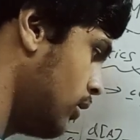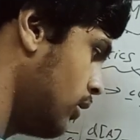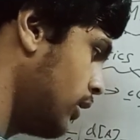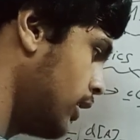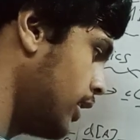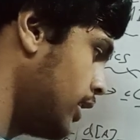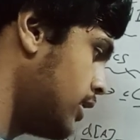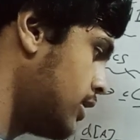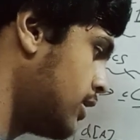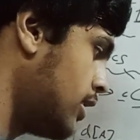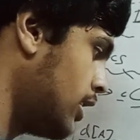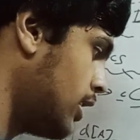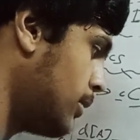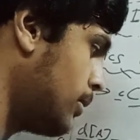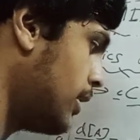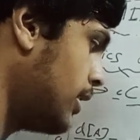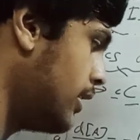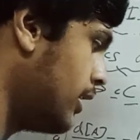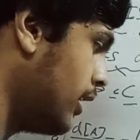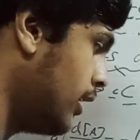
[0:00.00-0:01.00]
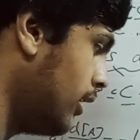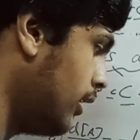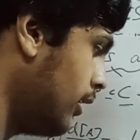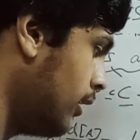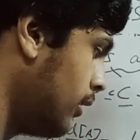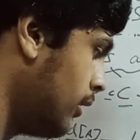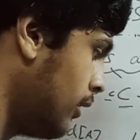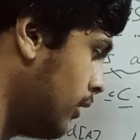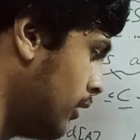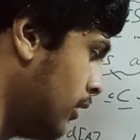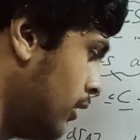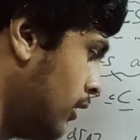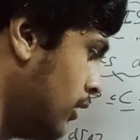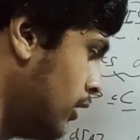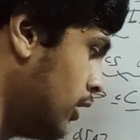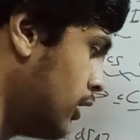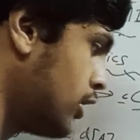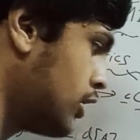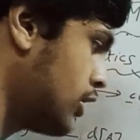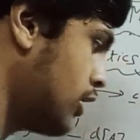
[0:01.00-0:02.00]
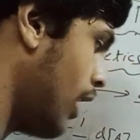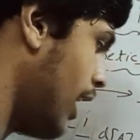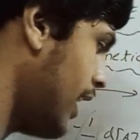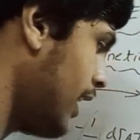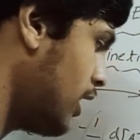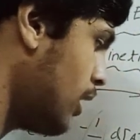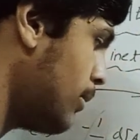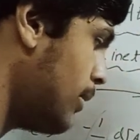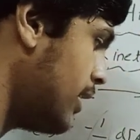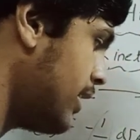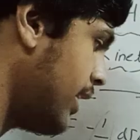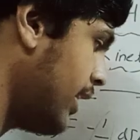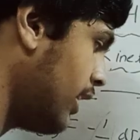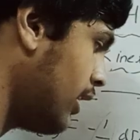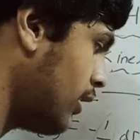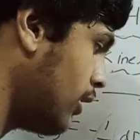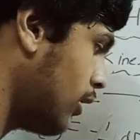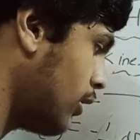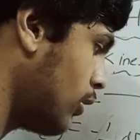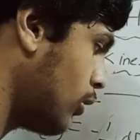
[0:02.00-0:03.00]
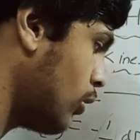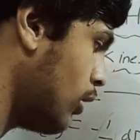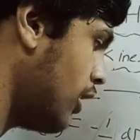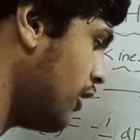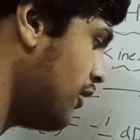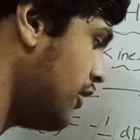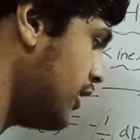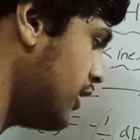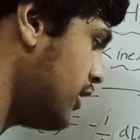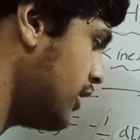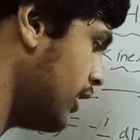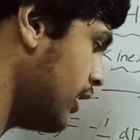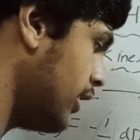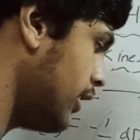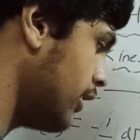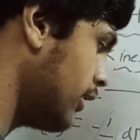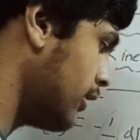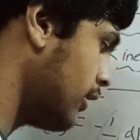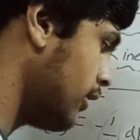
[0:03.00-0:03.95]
This is nothing but the stoichiometric coefficient.